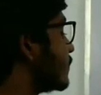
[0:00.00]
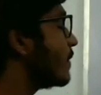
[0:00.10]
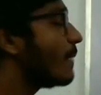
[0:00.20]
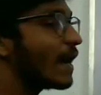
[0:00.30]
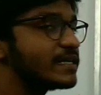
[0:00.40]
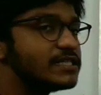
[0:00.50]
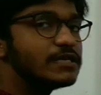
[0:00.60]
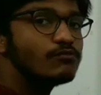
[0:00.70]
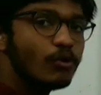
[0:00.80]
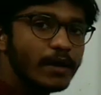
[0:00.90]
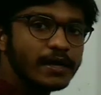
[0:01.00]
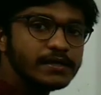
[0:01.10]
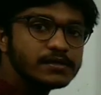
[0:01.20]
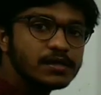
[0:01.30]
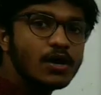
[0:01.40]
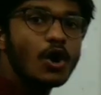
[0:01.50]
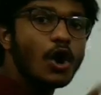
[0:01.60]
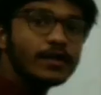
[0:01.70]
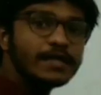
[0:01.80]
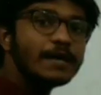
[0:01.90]
of the magnetic moment
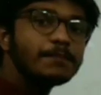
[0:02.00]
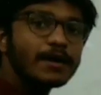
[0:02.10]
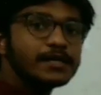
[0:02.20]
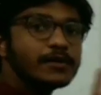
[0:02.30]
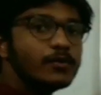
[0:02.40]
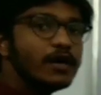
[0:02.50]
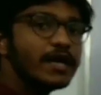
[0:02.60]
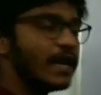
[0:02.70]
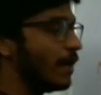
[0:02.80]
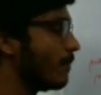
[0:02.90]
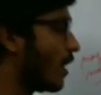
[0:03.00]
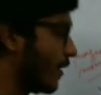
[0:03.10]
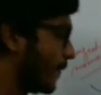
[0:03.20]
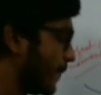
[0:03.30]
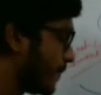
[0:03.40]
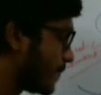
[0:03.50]
on that particular NMR.